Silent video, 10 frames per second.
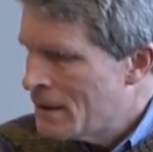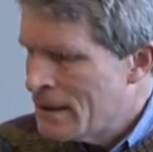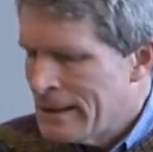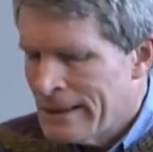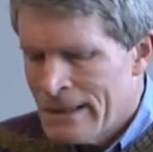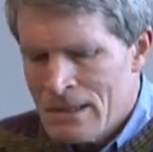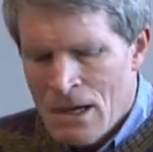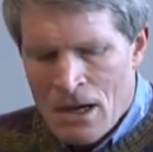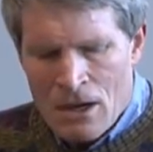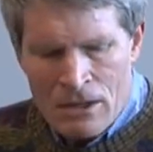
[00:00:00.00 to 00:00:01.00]
Yeah, it's
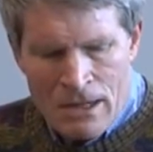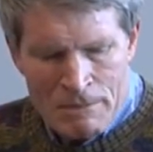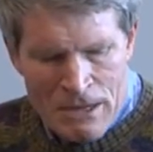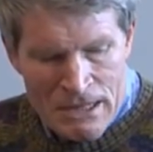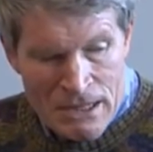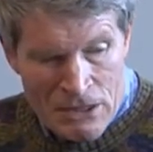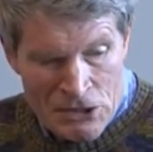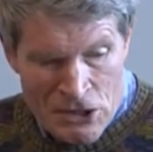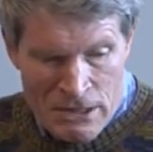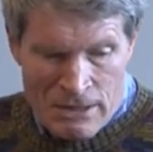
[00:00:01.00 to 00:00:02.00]
okay. Press
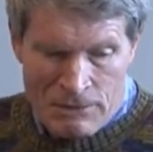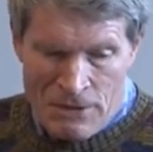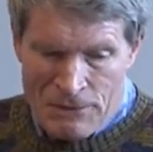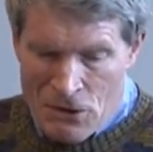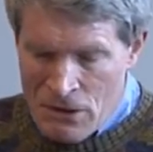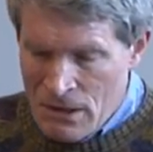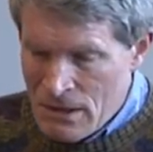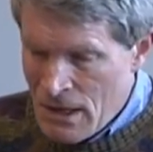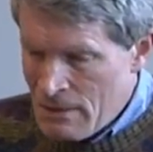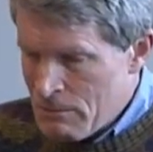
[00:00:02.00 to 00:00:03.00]
secretaries. If, if you could
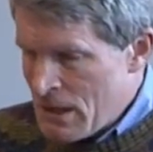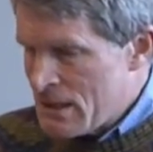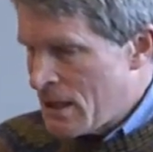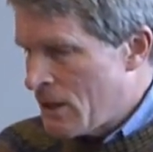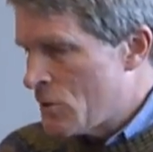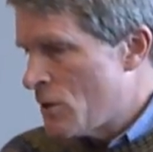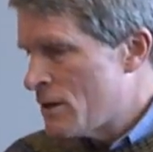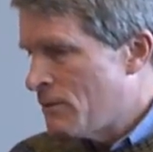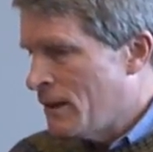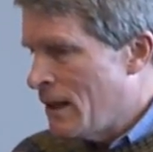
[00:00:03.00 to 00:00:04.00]
indict press
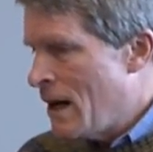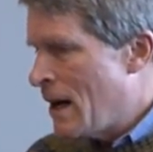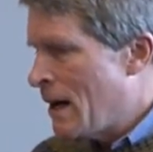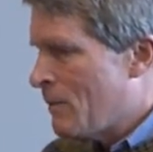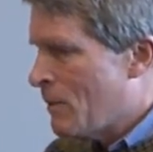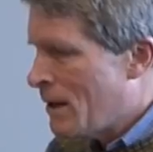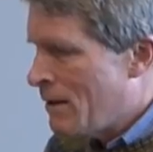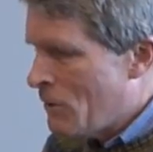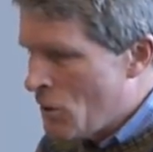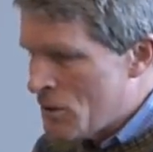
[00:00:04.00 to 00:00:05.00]
secretaries for lying, we'd
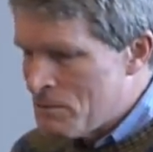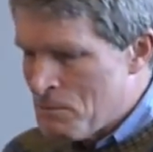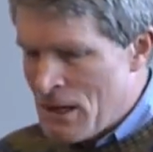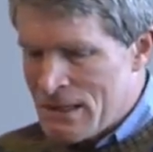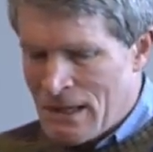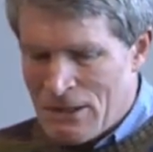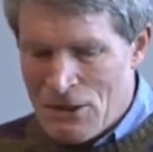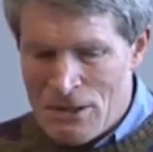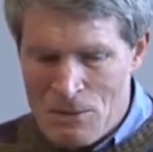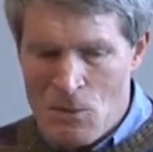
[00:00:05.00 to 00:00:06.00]
have a whole press
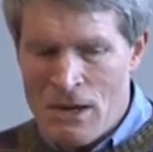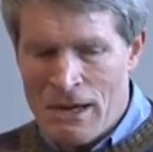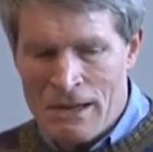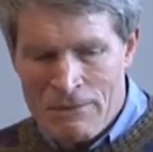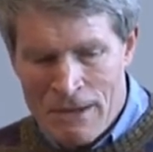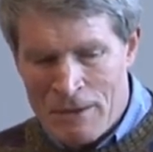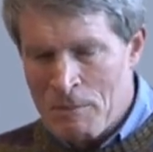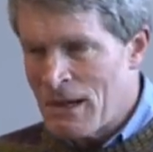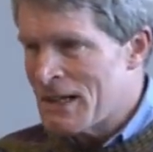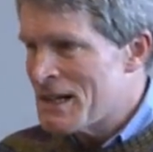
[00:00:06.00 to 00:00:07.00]
secretaries wing in the federal
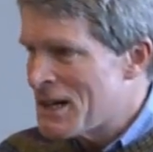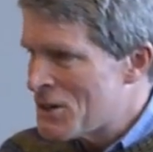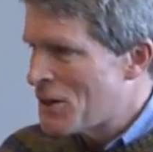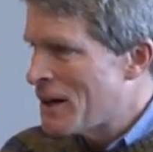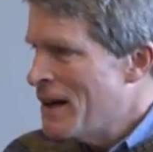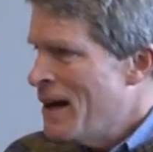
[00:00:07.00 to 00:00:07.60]
penitentiary.